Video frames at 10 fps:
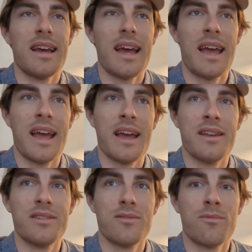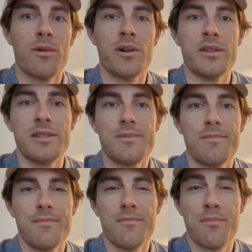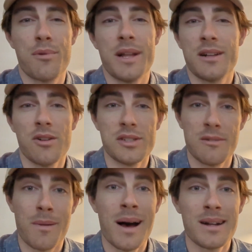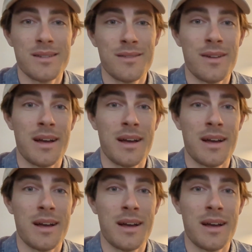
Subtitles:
and was pretty close to parked